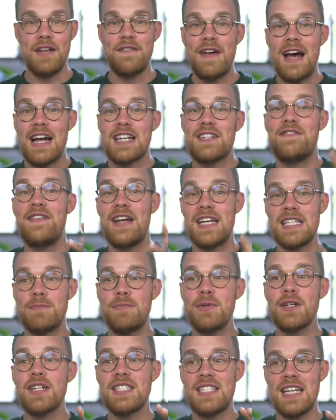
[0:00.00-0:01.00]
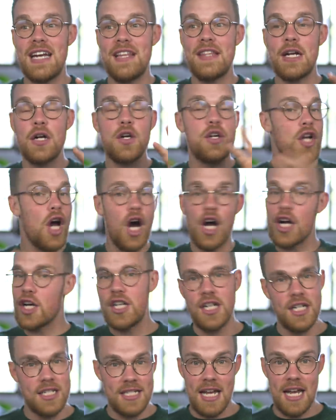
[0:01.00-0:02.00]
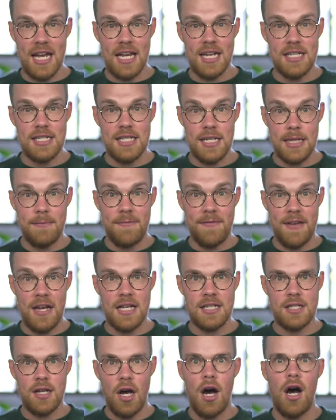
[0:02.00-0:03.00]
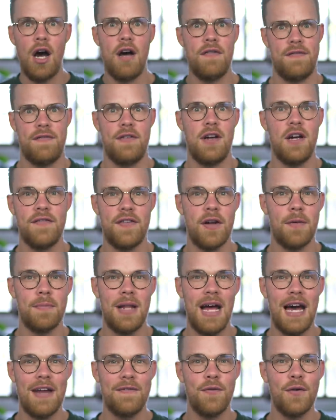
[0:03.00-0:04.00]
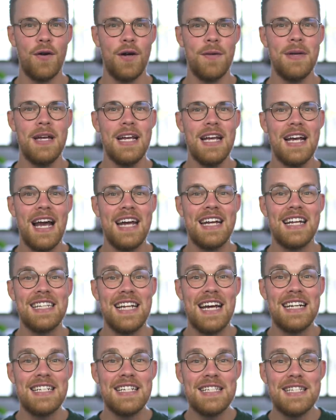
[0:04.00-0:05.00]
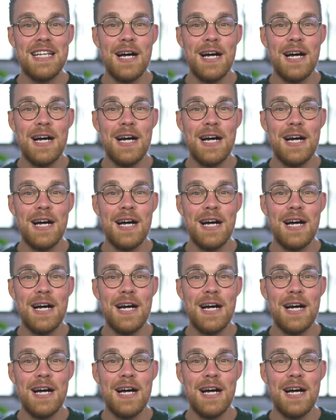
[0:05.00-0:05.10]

In fact, Facebook said they're not gonna take deepfakes off of their platform, and it led to